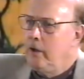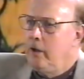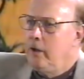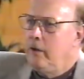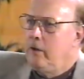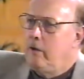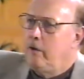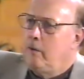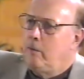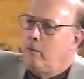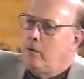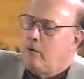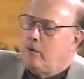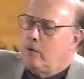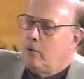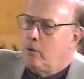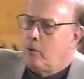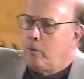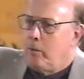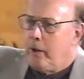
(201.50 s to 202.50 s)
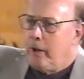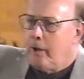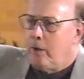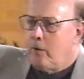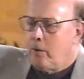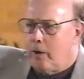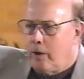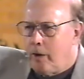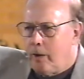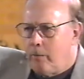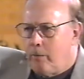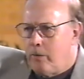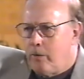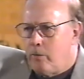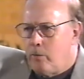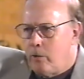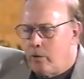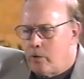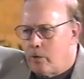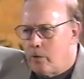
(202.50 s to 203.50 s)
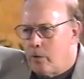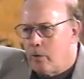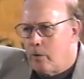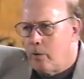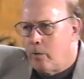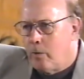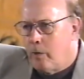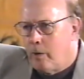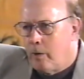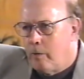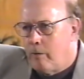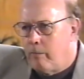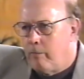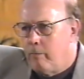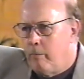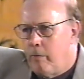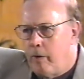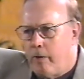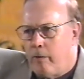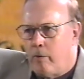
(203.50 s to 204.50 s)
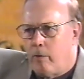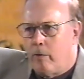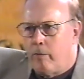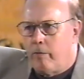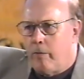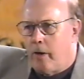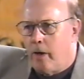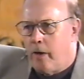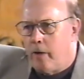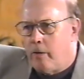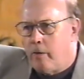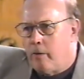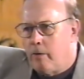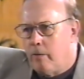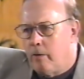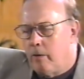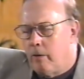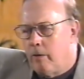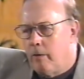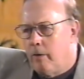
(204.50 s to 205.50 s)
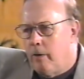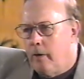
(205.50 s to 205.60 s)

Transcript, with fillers: into the musical background? I mean, was your mother or father or...